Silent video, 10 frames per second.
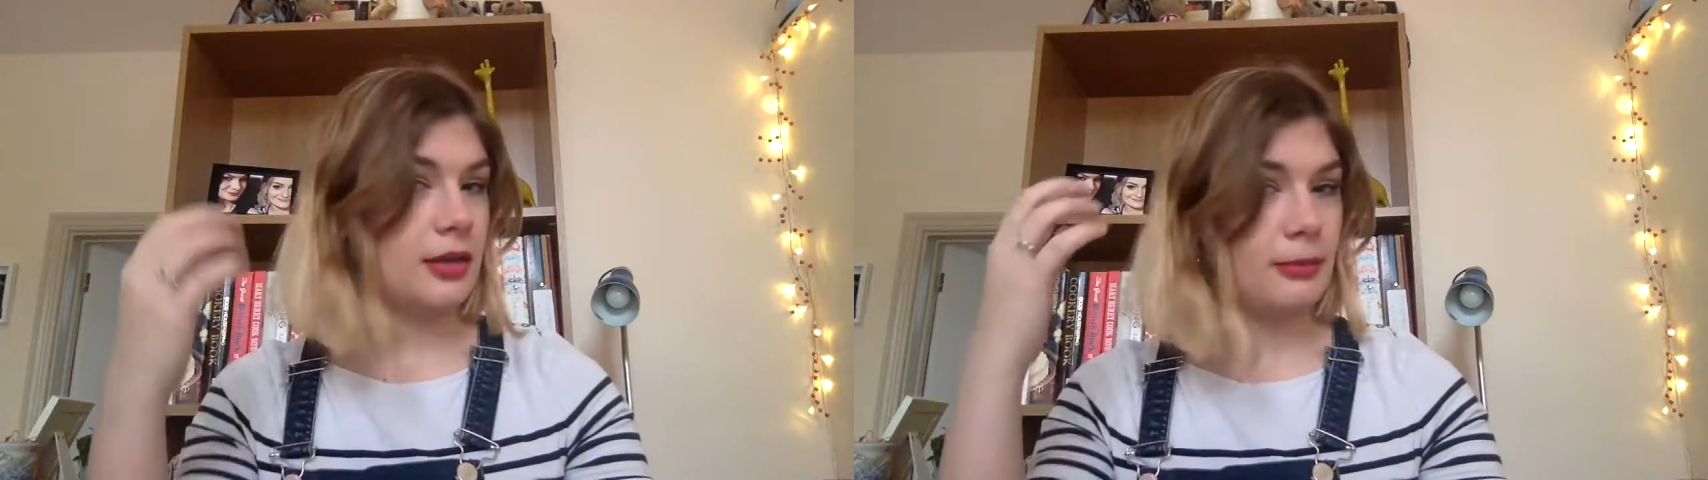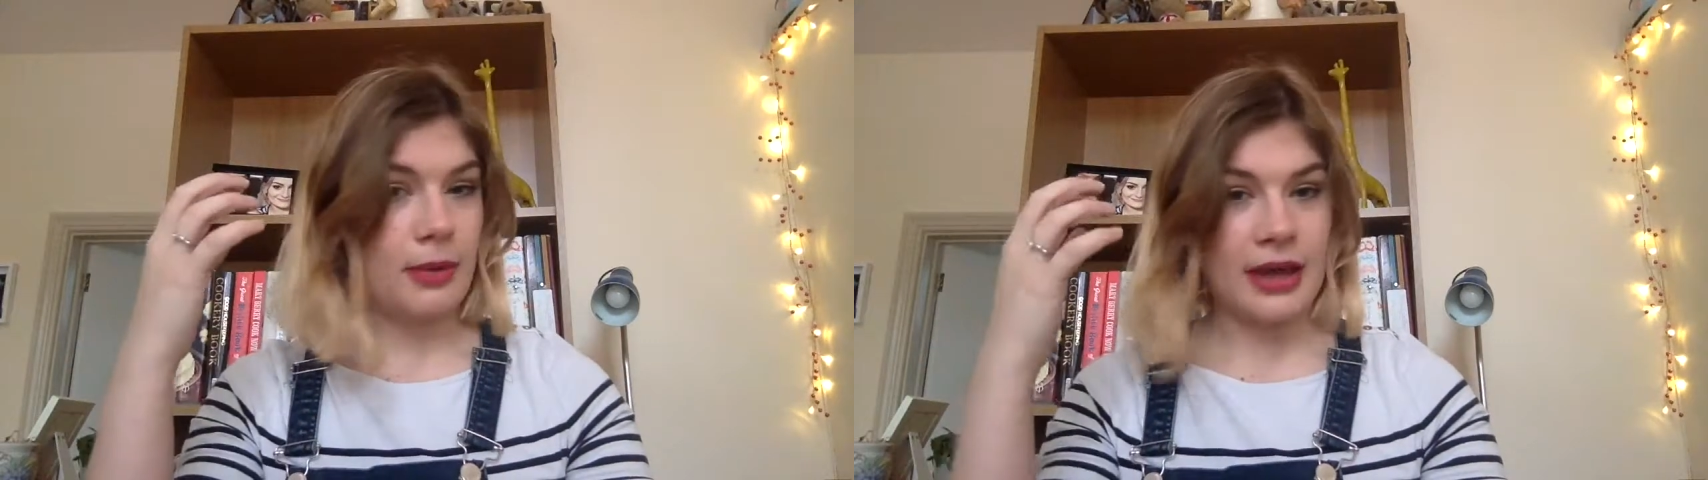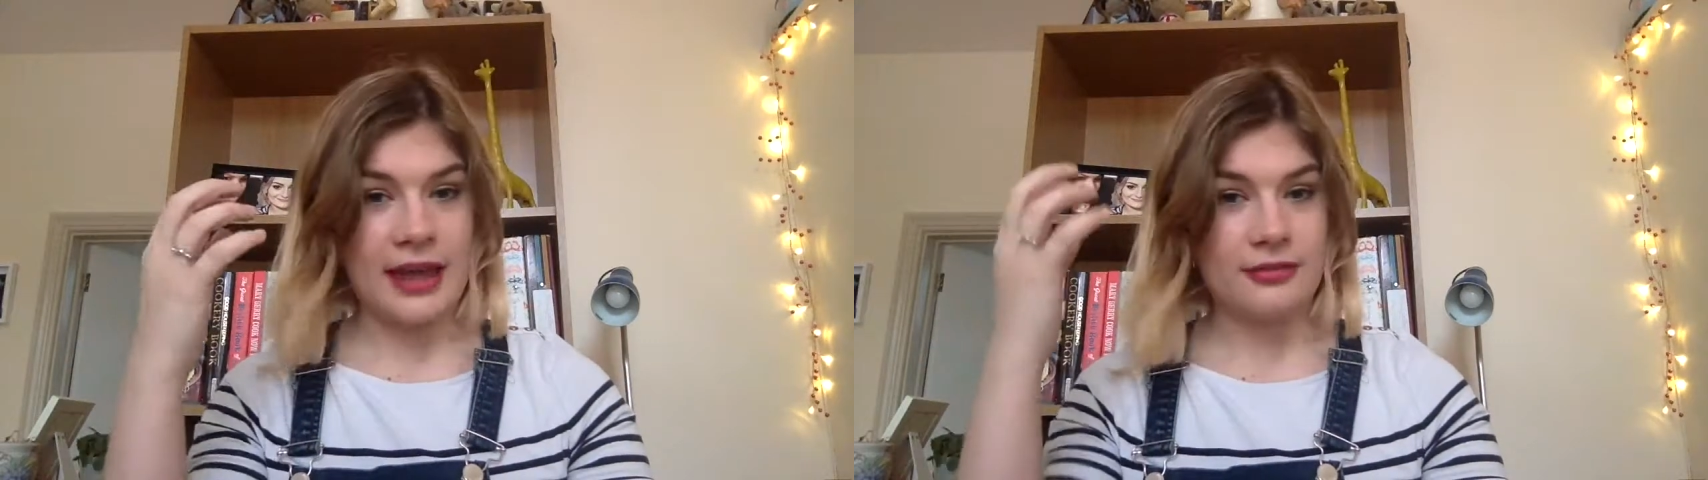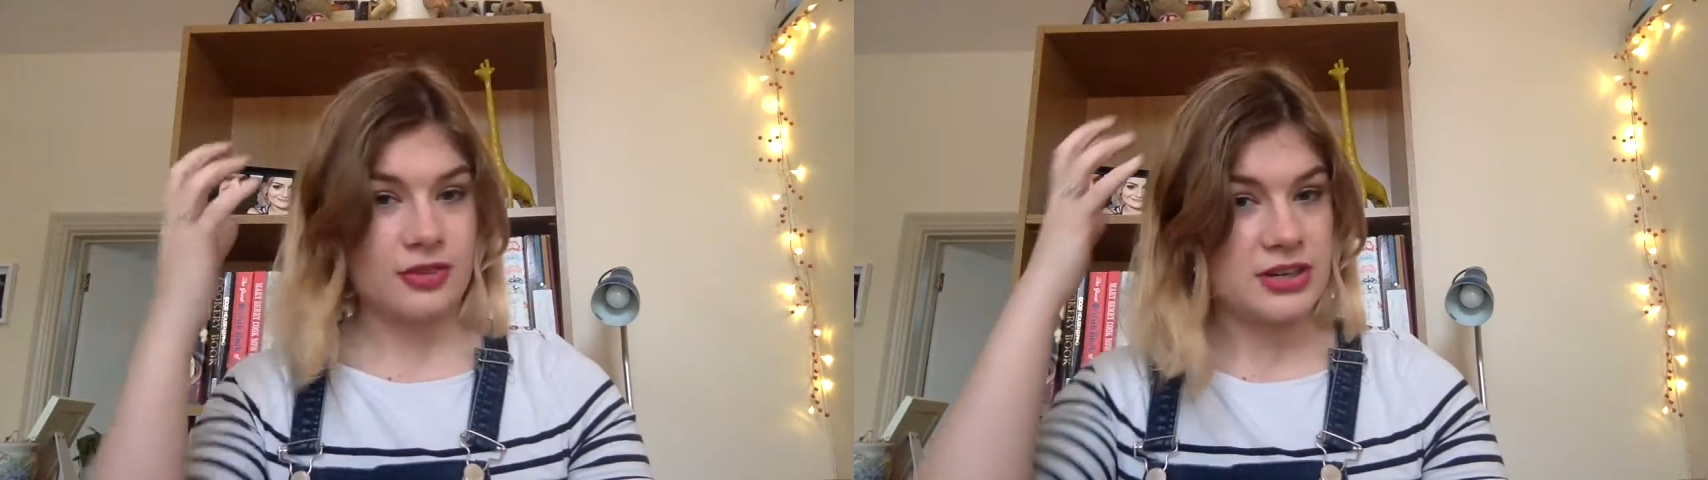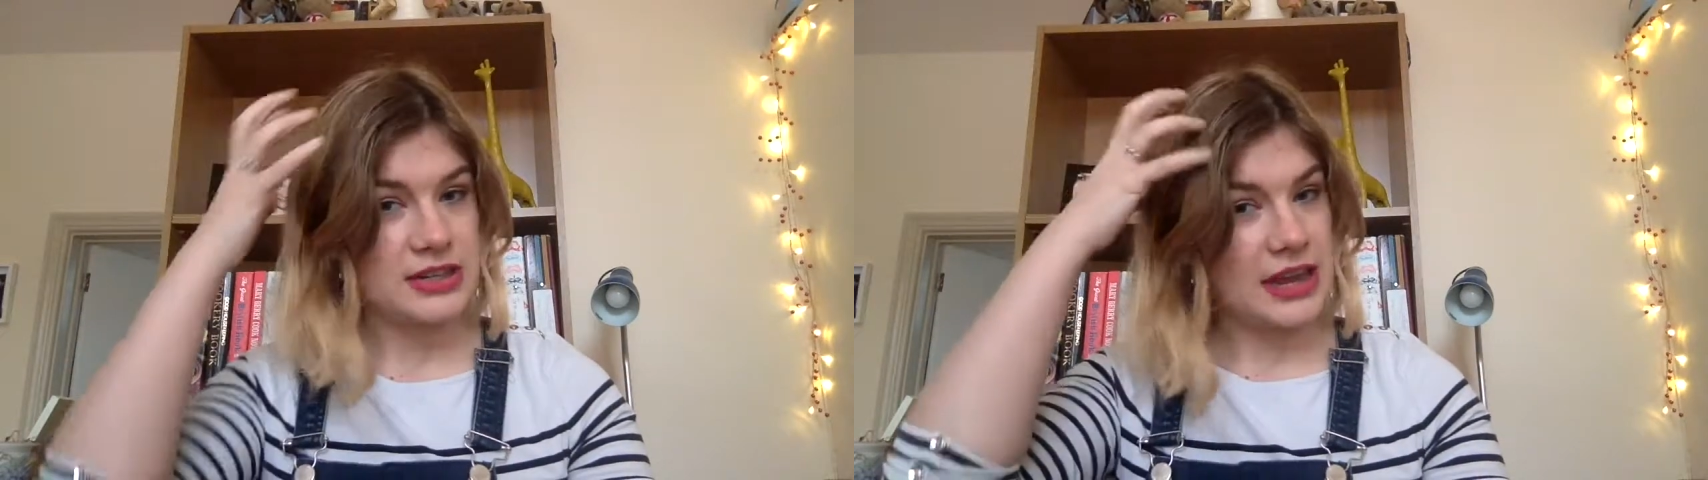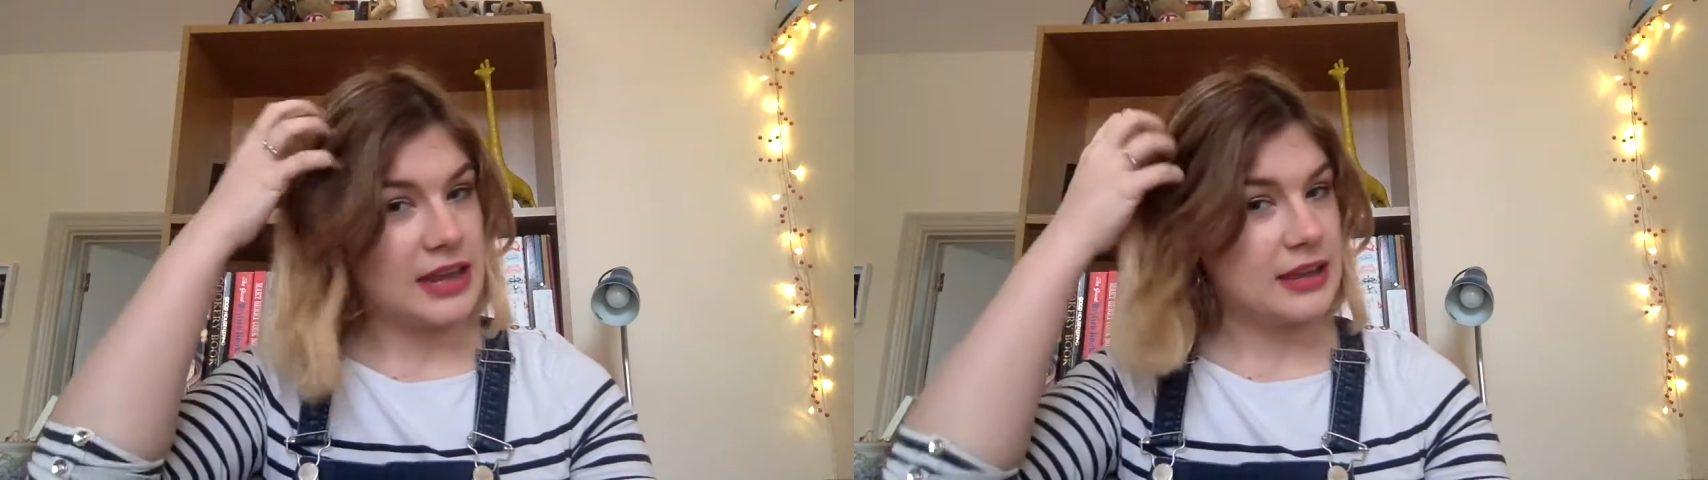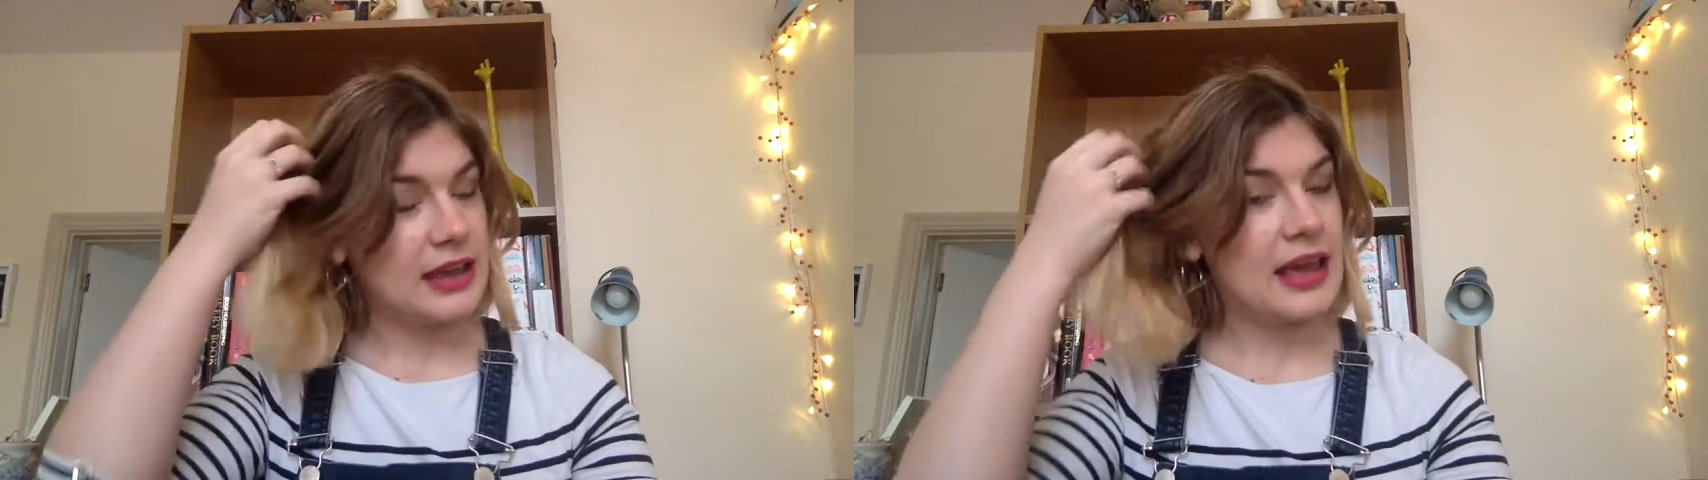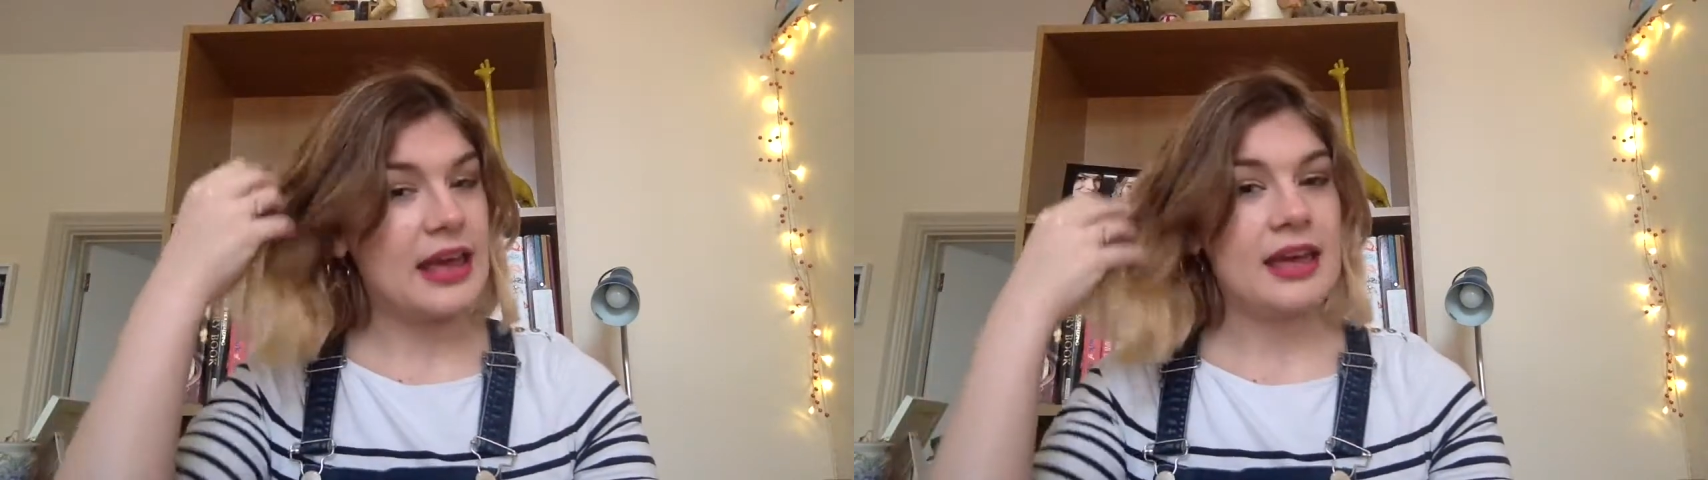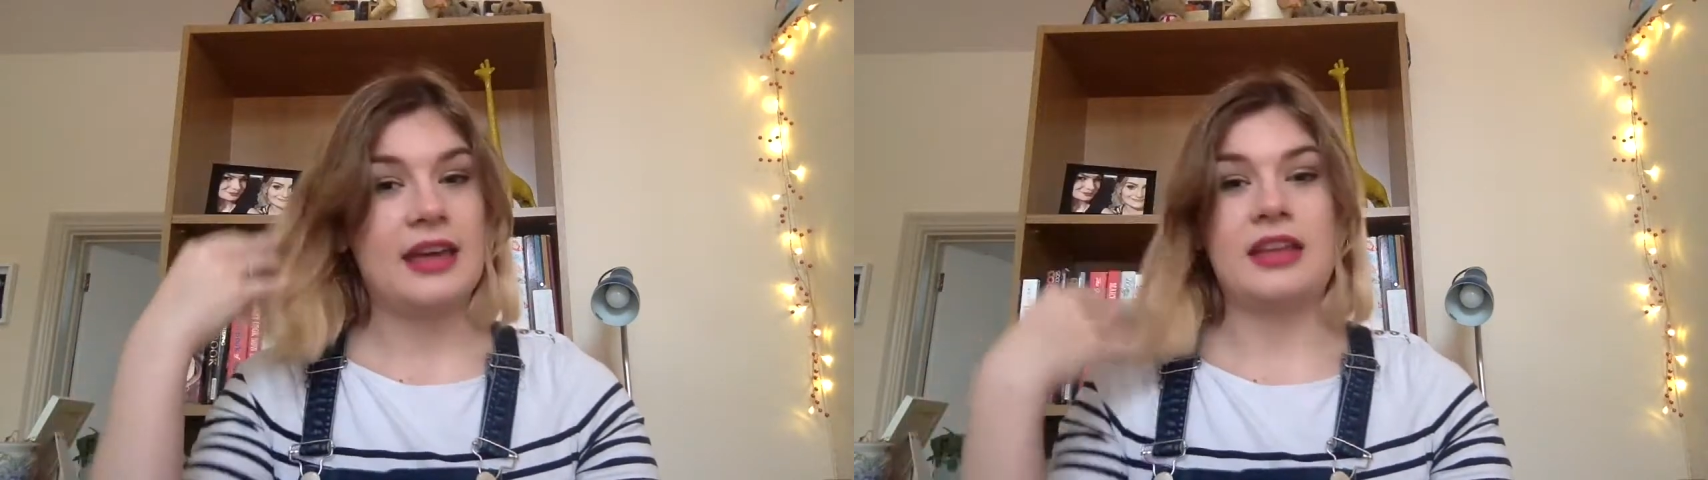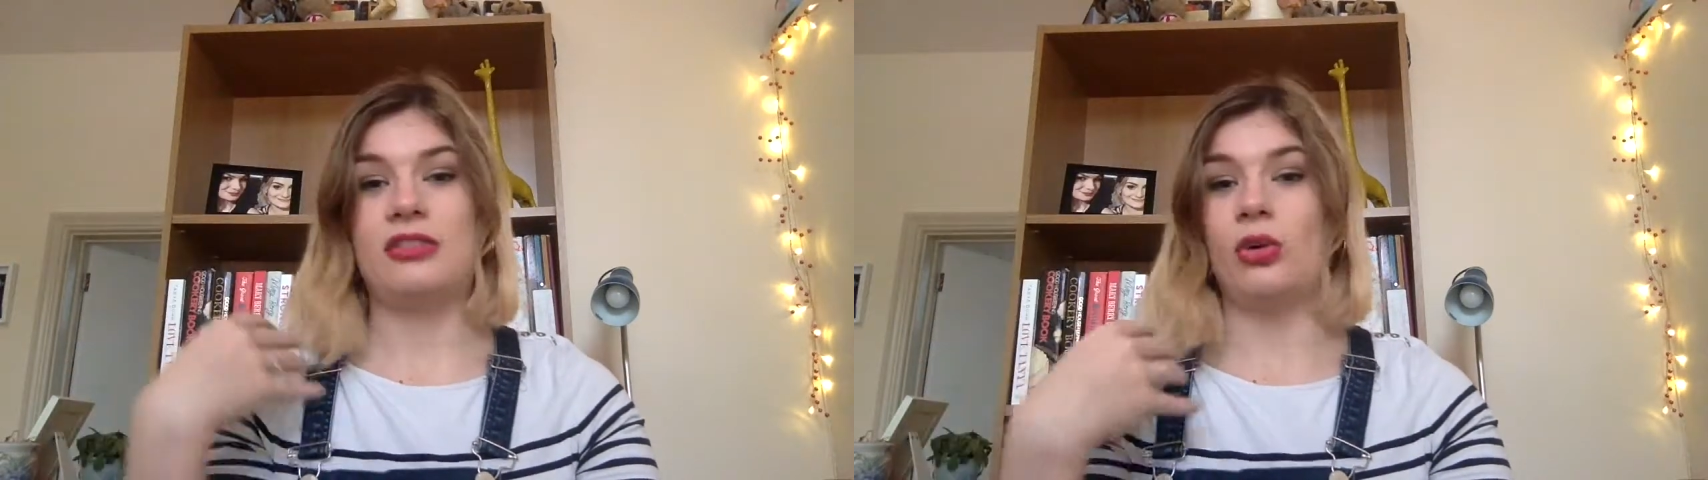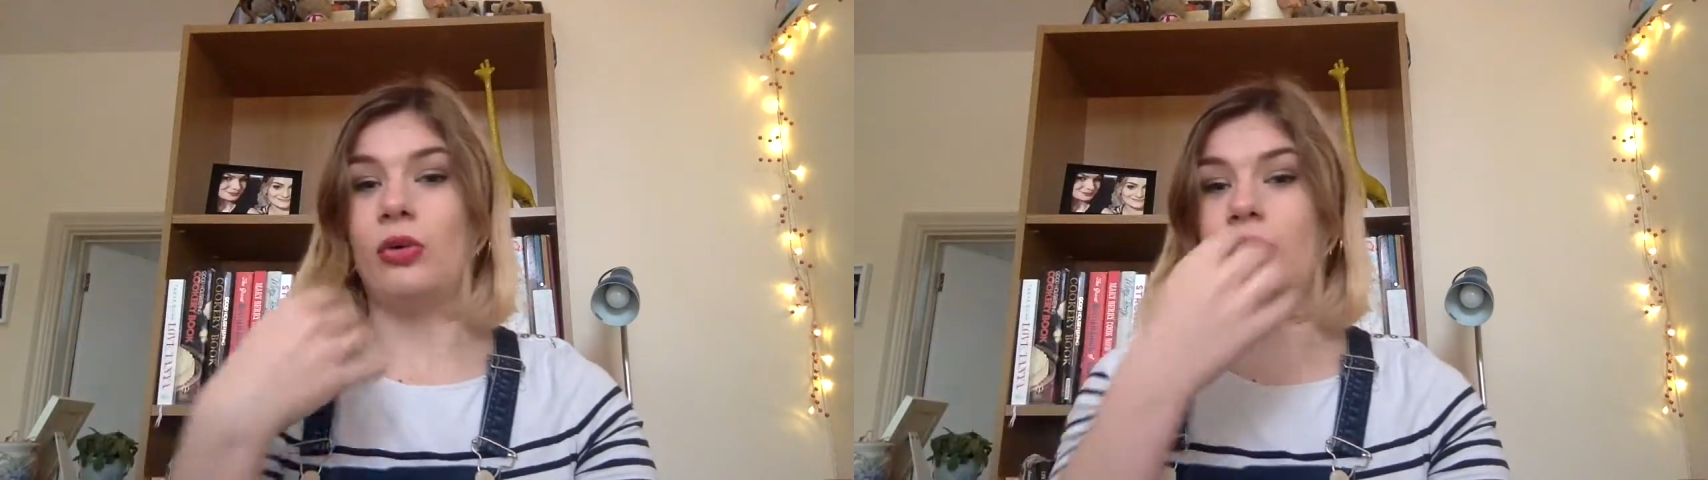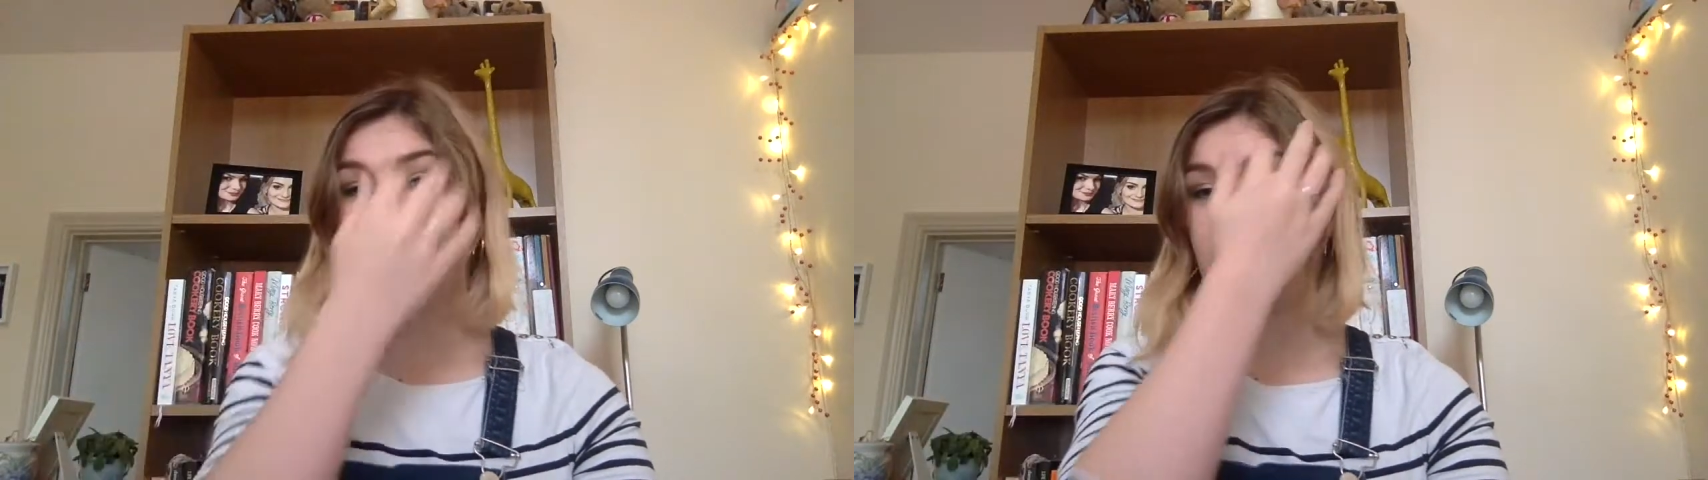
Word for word: my everyday hair sort of.